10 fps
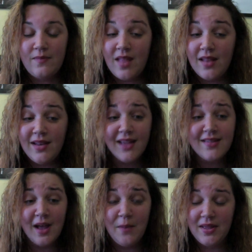Next
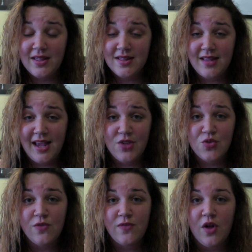up is
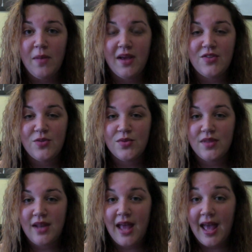Angel Fall by
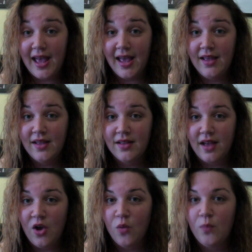Susan Eh.
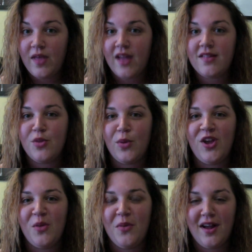I hope that's the way
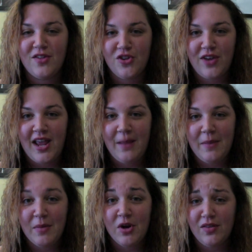you pronounce her name.
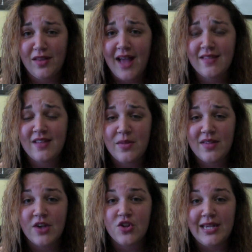Her last name is
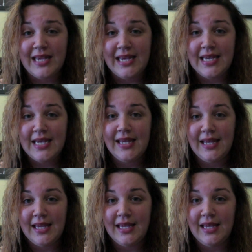actually
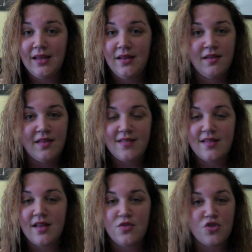E-E.
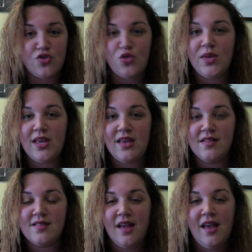That's it, just 2
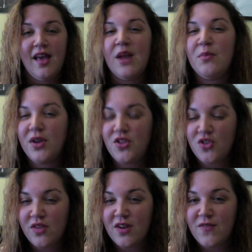E's. And I'm pretty
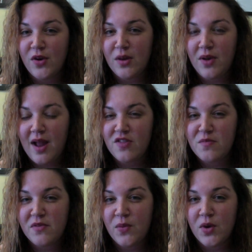sure that I've heard it pronounced
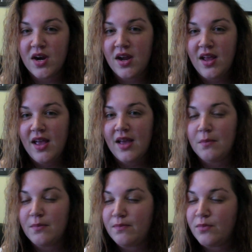before, and
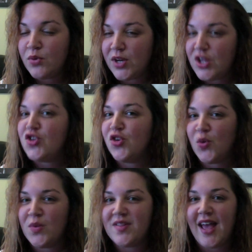I'm pretty sure
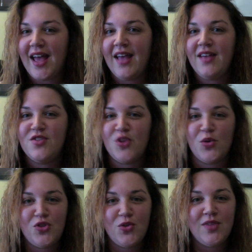it was Eh. So
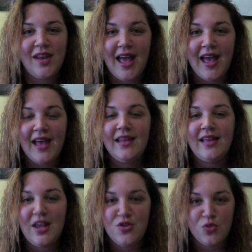Susan Eh,
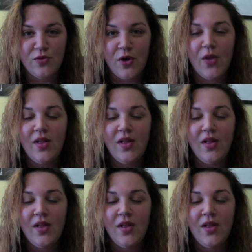Angel Fall.